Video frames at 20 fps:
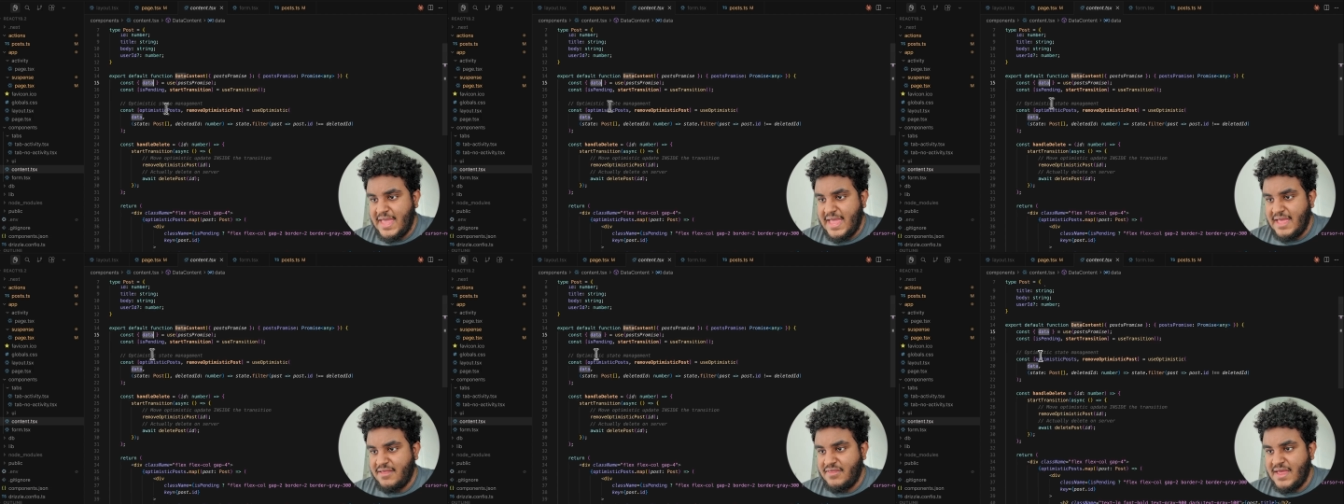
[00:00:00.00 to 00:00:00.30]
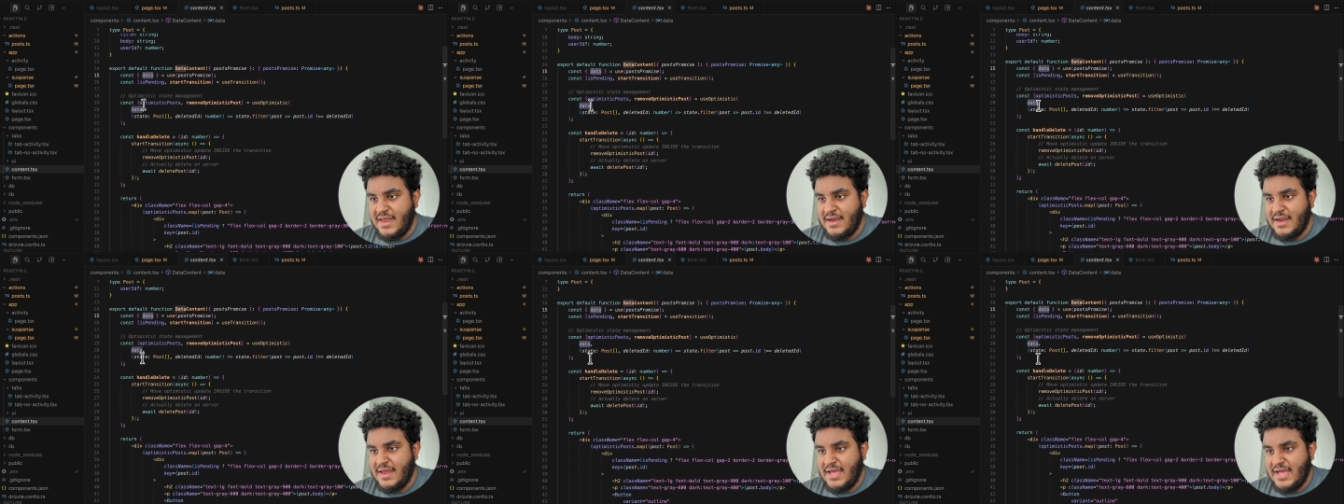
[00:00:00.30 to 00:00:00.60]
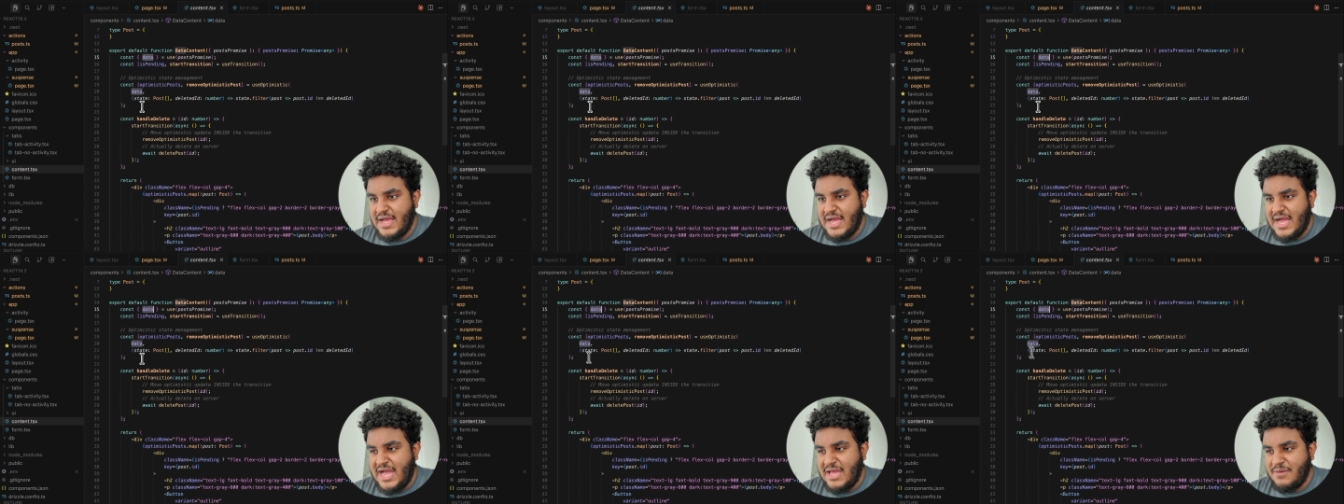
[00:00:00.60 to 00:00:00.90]
and
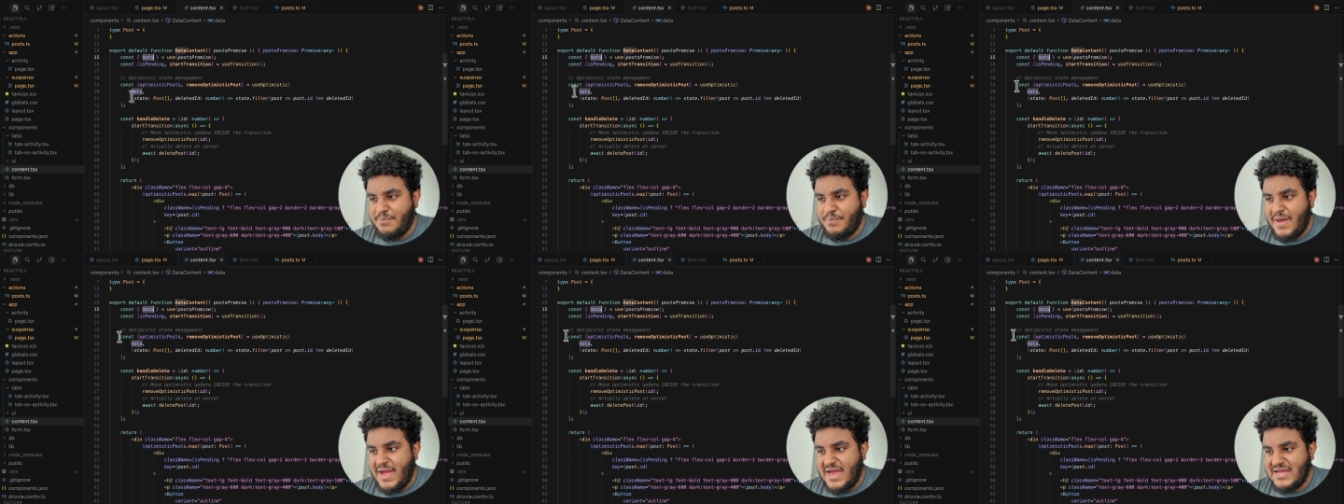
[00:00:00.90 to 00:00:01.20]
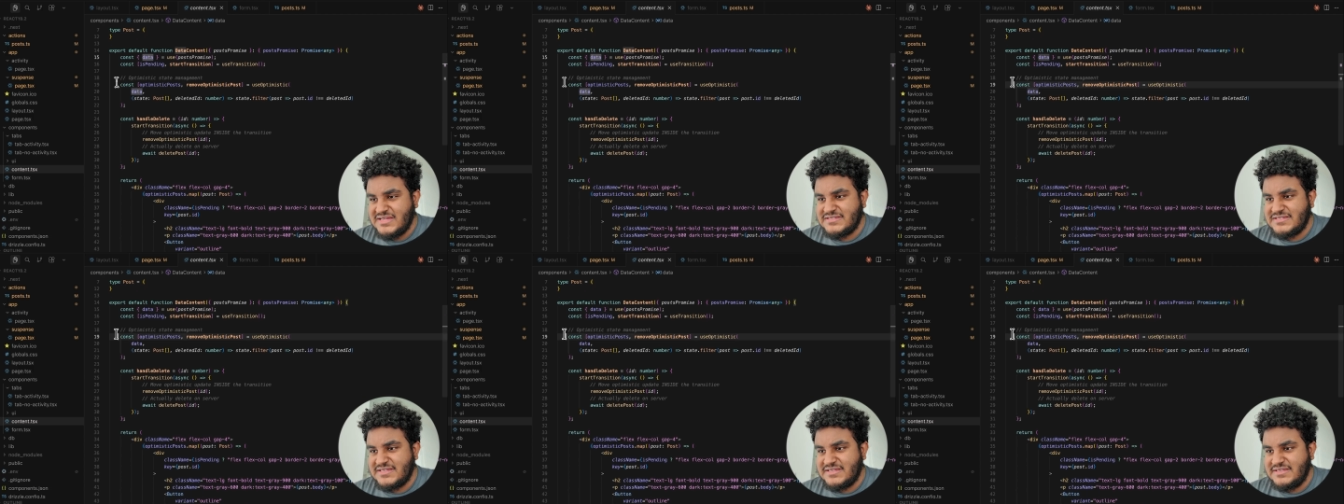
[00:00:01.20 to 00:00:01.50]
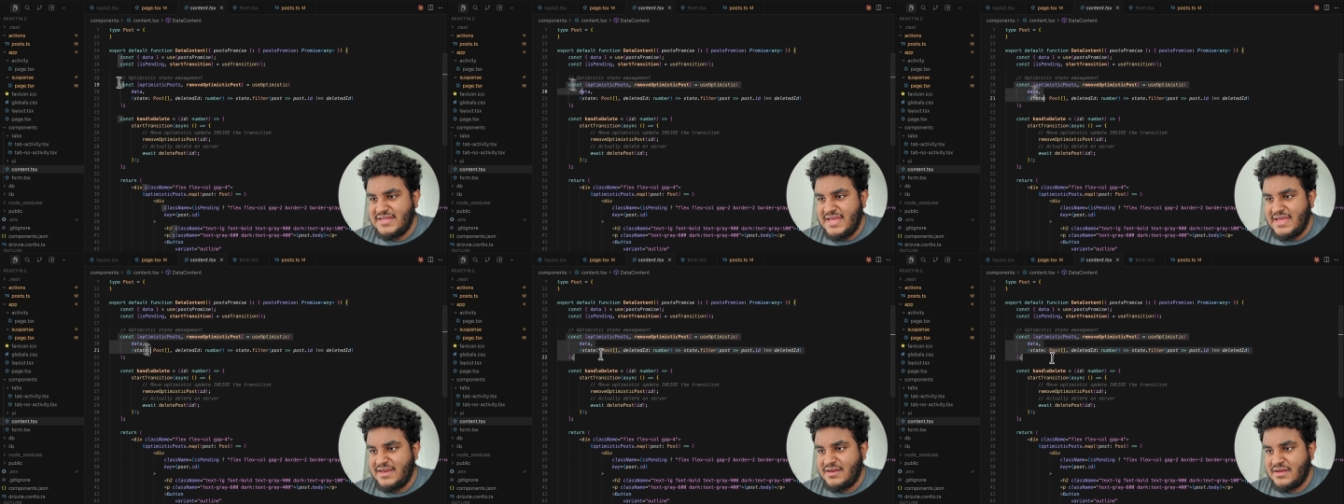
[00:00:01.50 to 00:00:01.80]
then I pass the
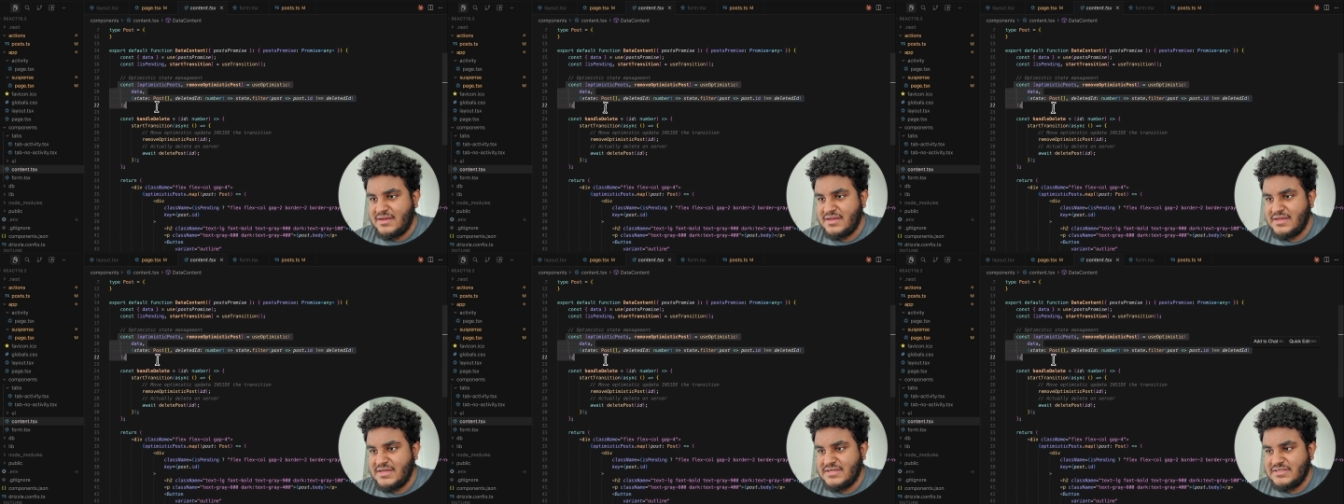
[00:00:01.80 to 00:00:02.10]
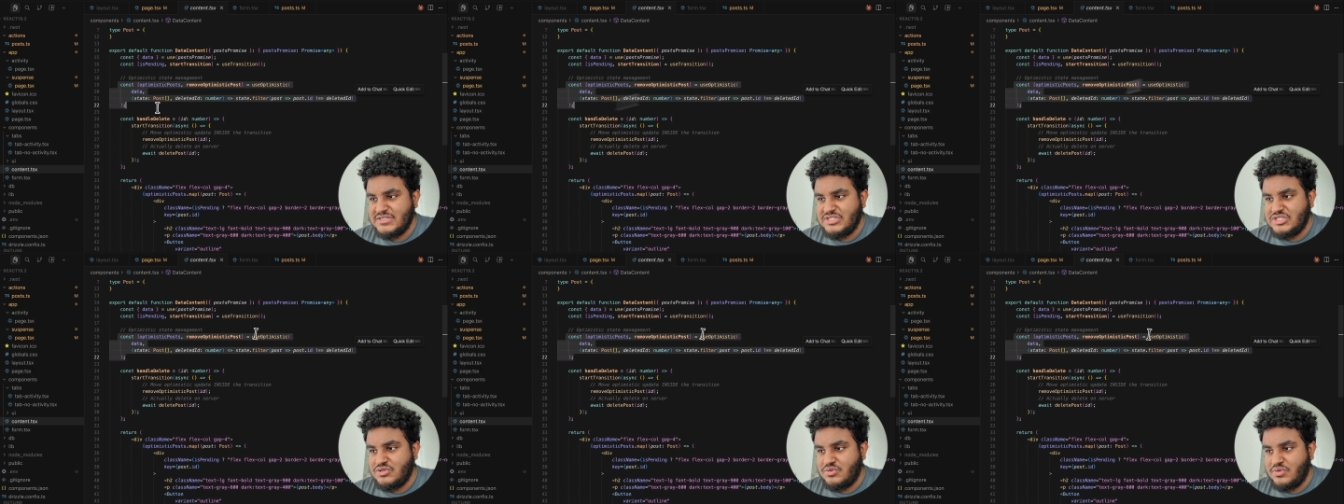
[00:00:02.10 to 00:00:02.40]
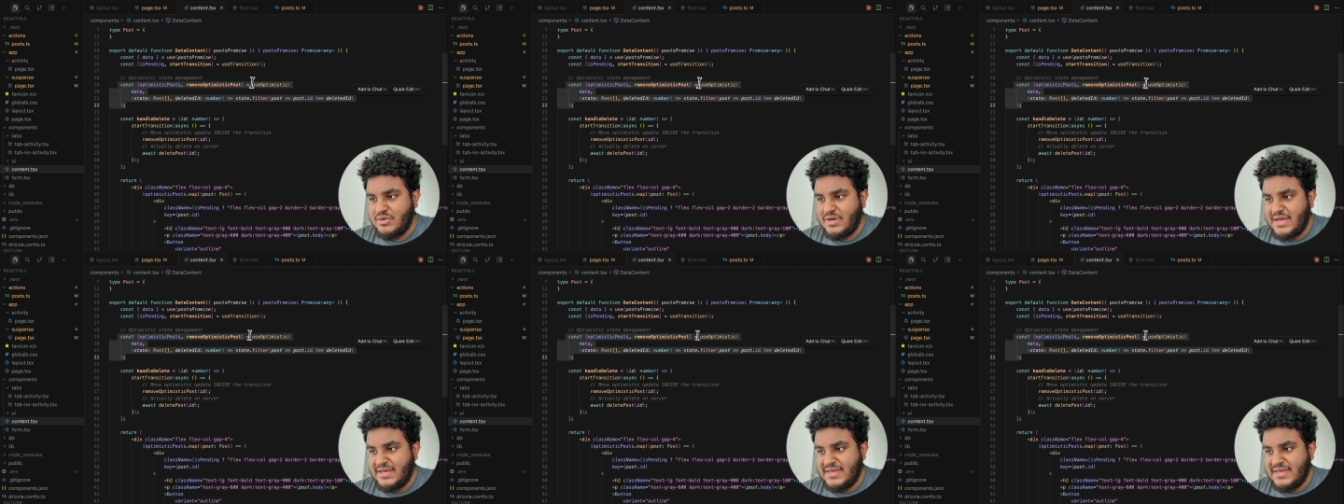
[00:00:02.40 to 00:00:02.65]
data to,